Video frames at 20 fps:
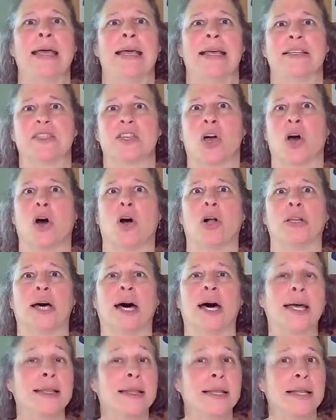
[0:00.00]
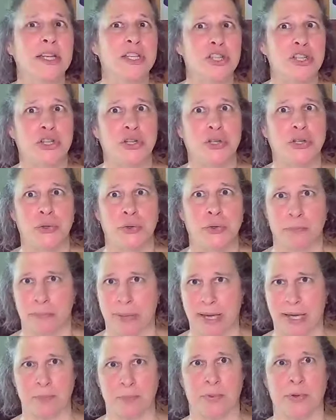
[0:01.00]
It's called Unleash You
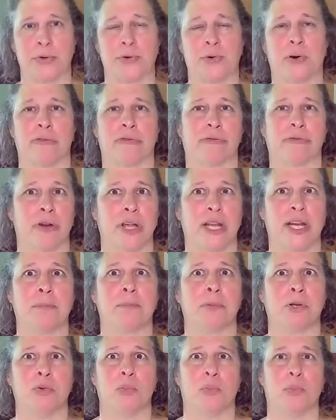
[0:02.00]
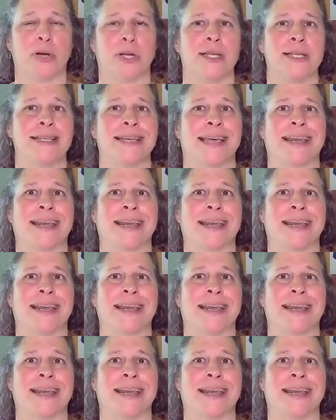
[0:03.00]
Petpreneur Freedom Blueprint,